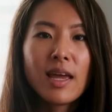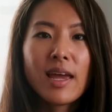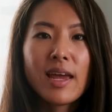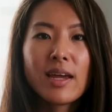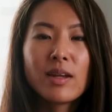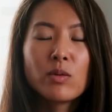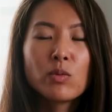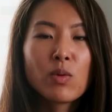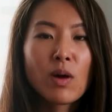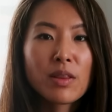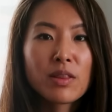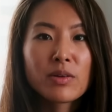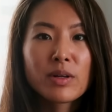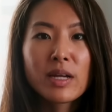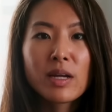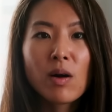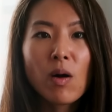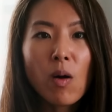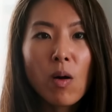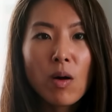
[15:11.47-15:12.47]
and
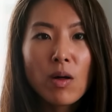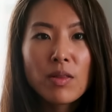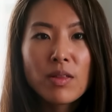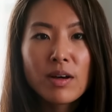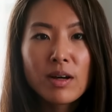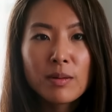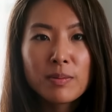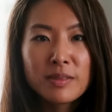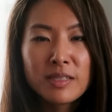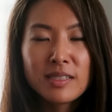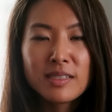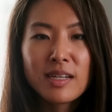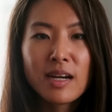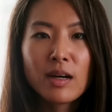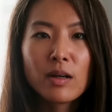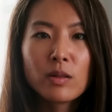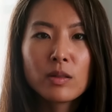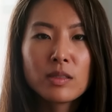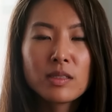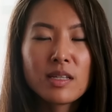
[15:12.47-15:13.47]
weathering all the ups and
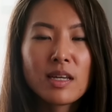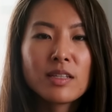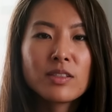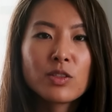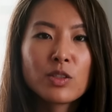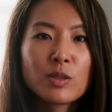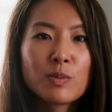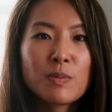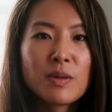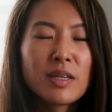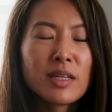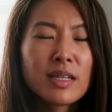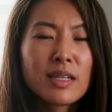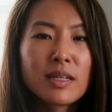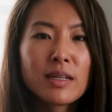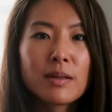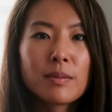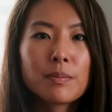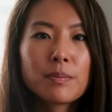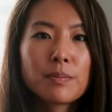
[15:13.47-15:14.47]
downs and just
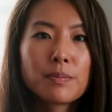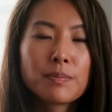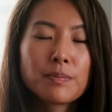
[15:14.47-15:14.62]
being